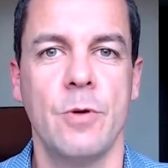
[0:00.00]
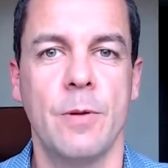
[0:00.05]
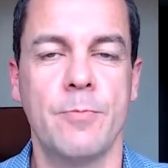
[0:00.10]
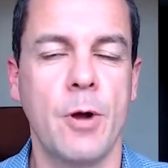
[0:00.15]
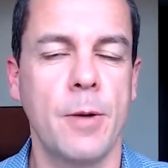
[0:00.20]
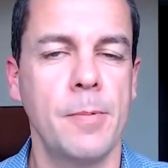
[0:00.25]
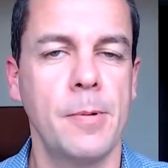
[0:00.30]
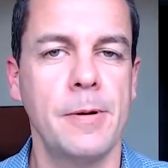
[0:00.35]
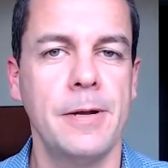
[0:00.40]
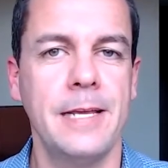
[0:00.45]
are
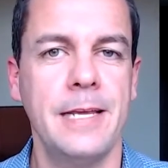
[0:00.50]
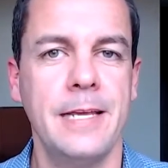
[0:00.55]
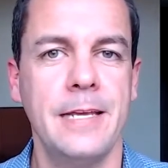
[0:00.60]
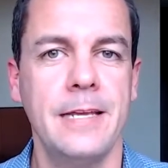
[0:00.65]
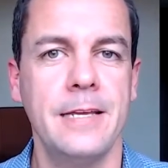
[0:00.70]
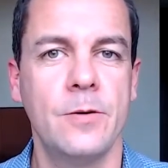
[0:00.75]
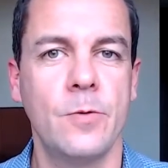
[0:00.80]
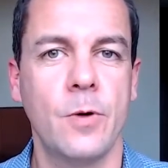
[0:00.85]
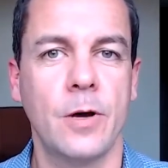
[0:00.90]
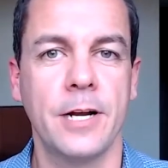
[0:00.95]

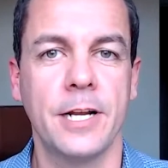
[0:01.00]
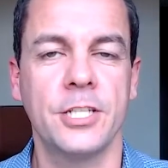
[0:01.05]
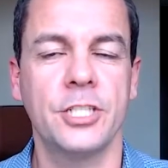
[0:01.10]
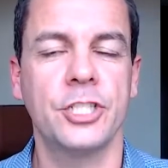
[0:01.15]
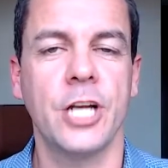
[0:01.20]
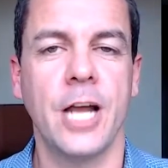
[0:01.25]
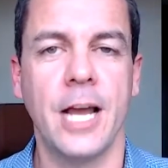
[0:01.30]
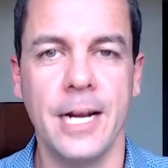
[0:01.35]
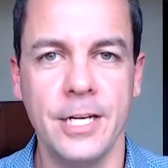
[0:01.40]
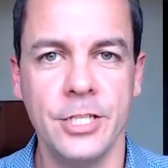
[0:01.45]
probably quite a
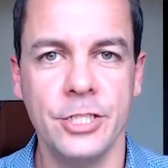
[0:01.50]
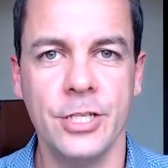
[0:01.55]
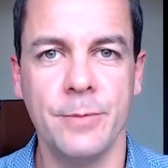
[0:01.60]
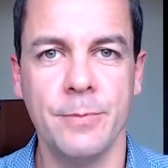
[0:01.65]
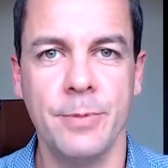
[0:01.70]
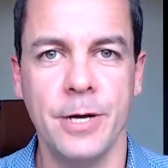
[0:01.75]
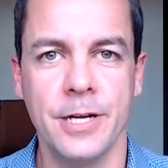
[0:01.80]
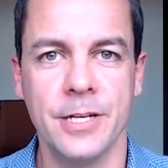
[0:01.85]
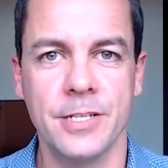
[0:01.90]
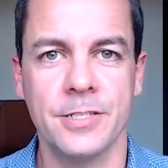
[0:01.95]
challenging
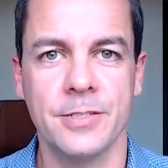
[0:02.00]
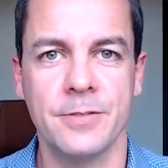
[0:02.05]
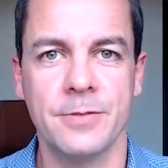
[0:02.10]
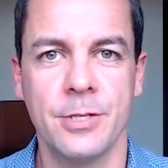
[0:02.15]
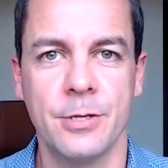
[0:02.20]
person.